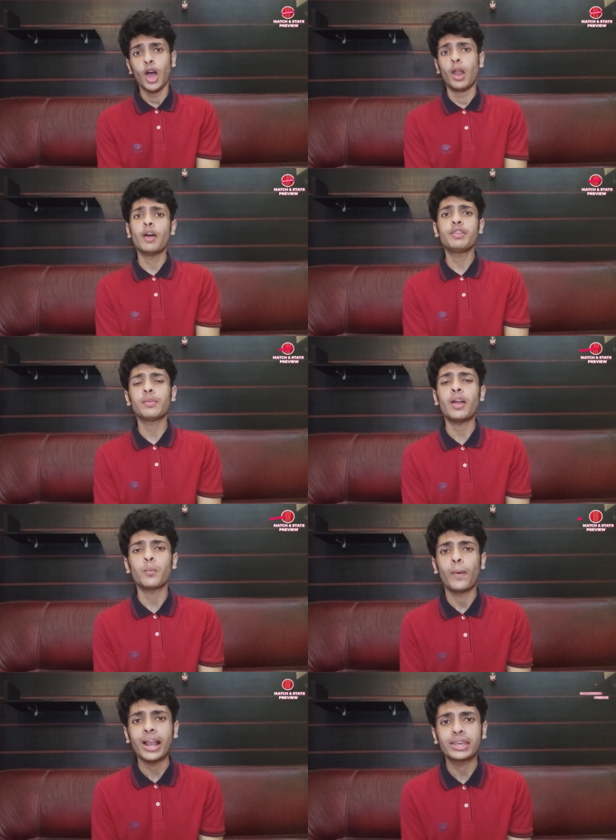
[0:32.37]
Hello everyone,
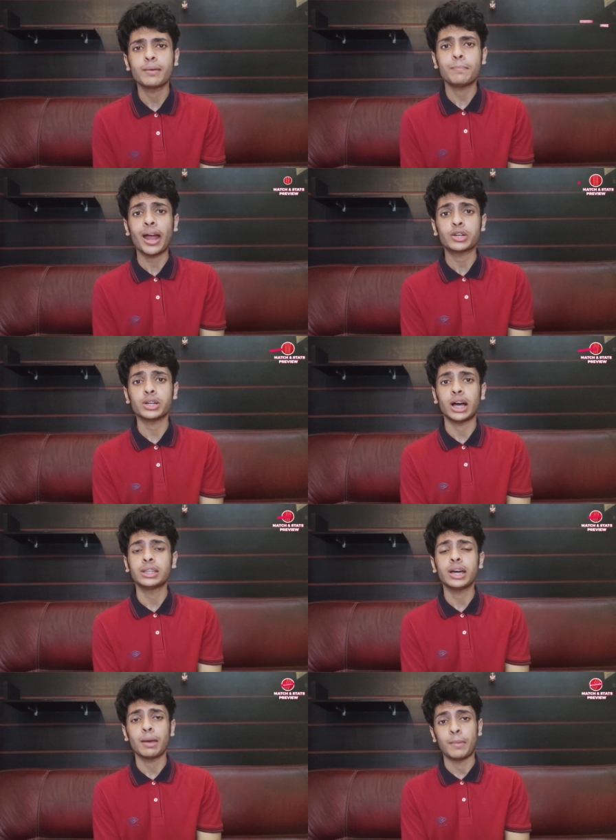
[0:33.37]
welcome back to
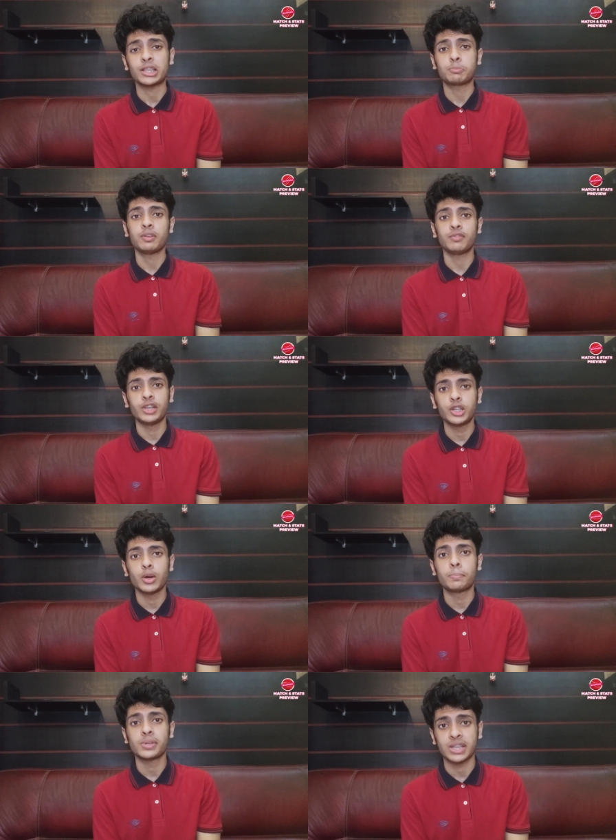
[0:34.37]
another M S P
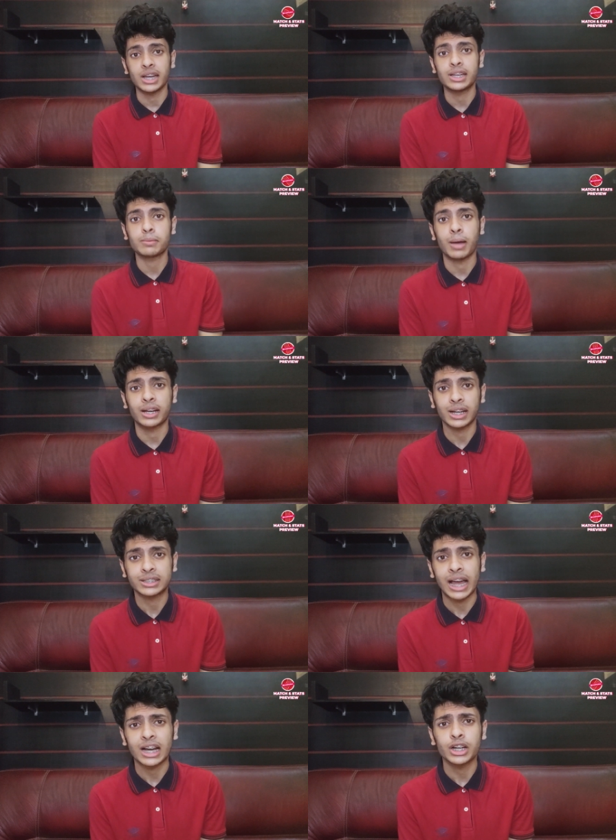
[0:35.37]
video presented by
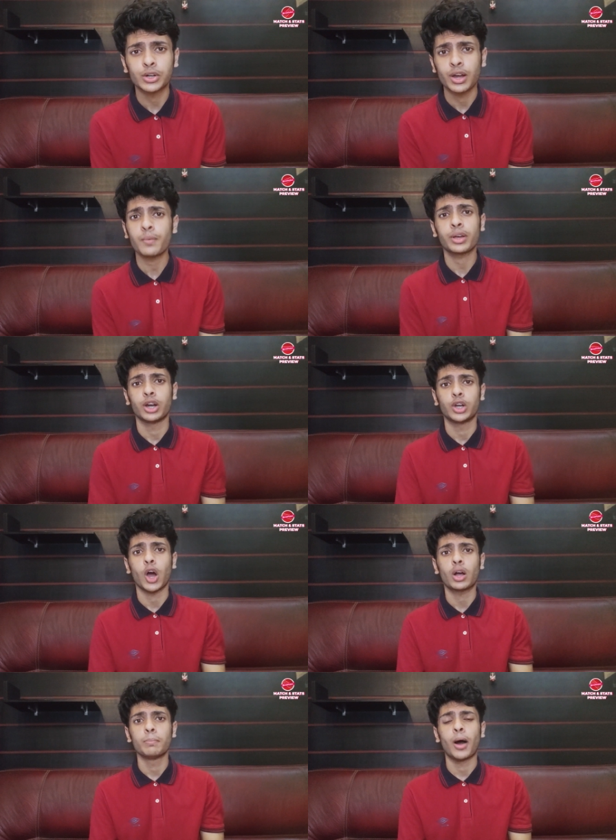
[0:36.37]
CricTracker. Today we're going to
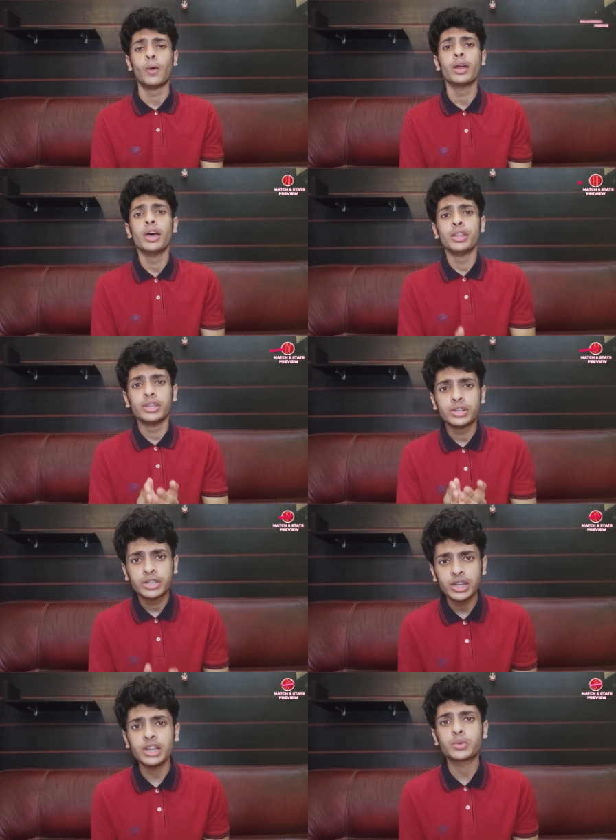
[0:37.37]
talk about the
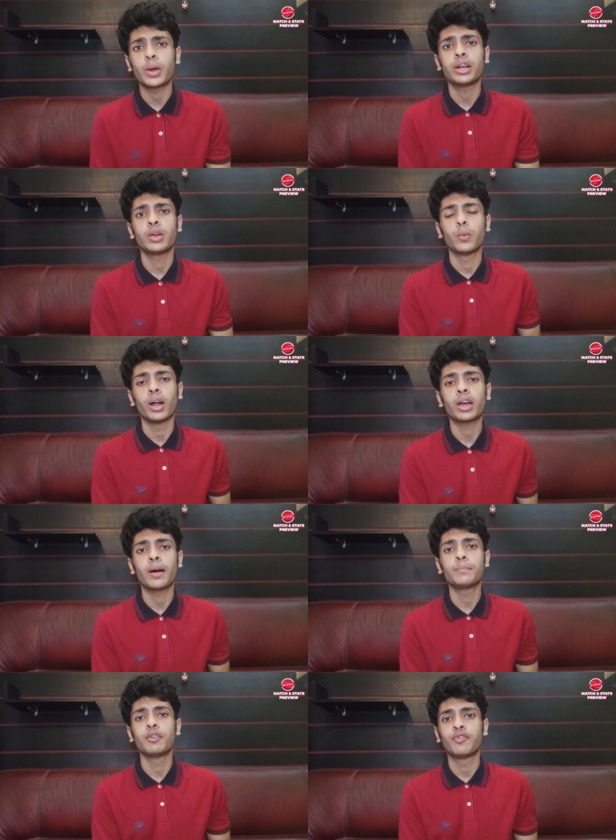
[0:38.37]
T twenty World
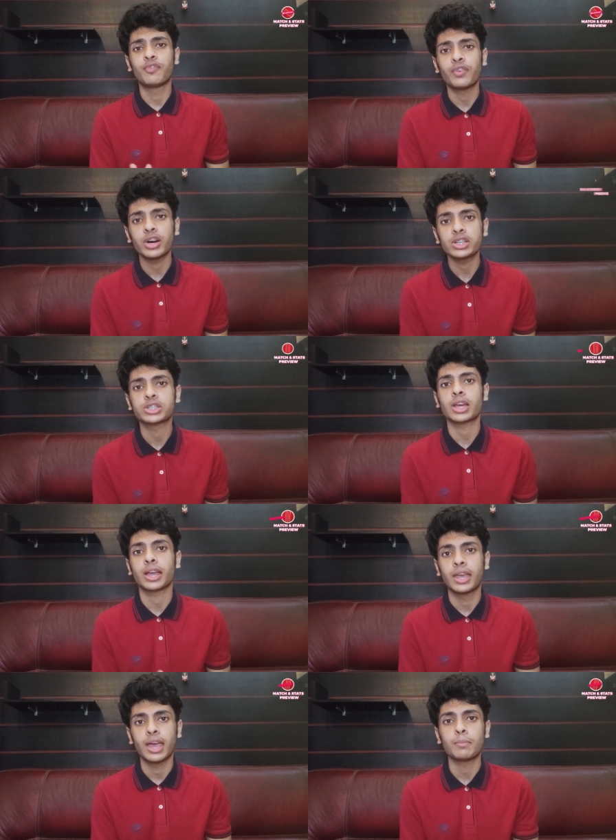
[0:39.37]
Cup, the first
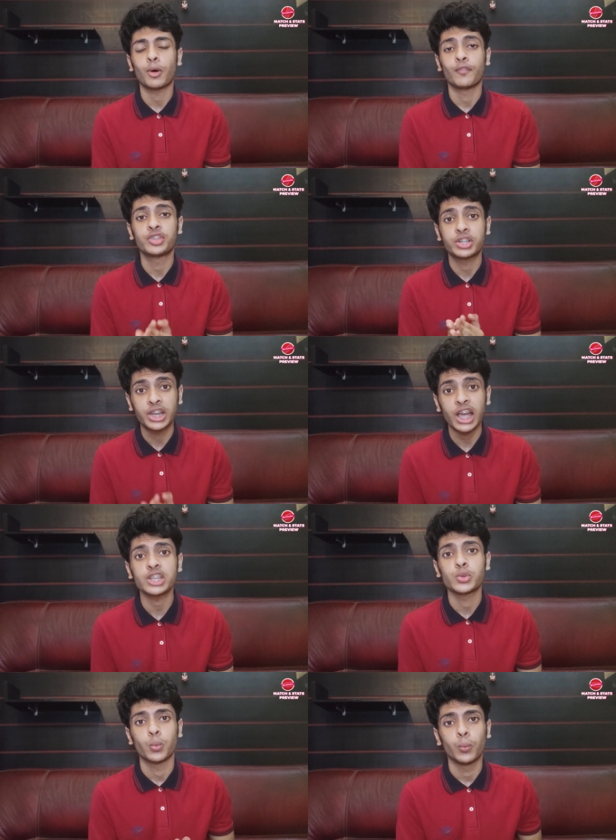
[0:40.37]
game of
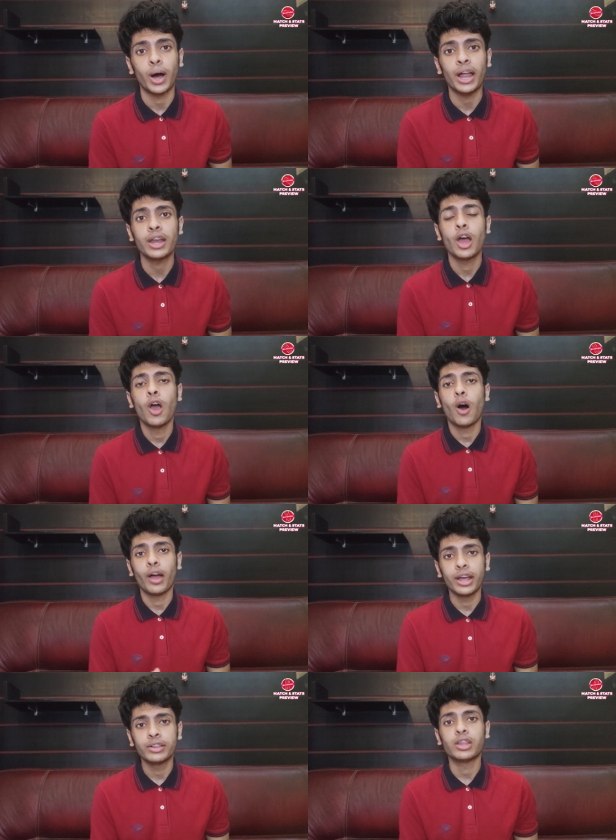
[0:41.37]
stage one
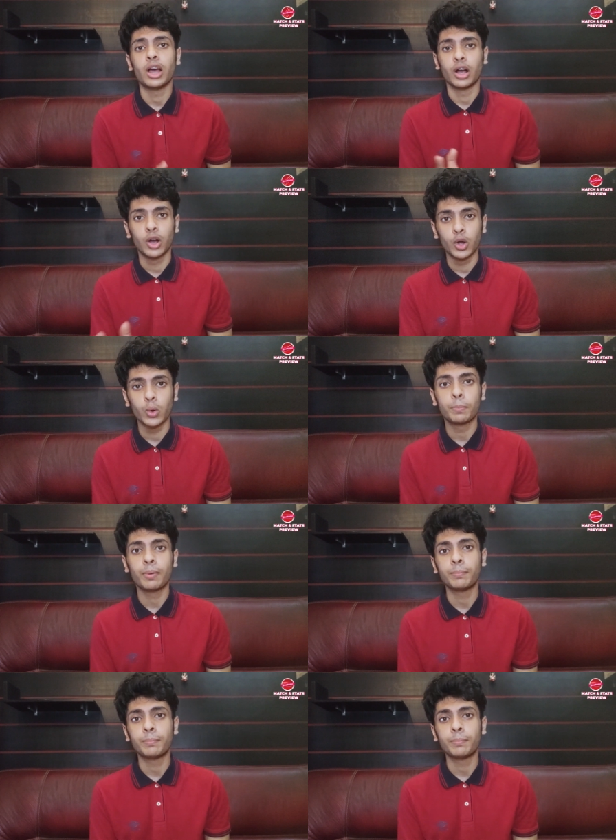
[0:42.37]
in a Group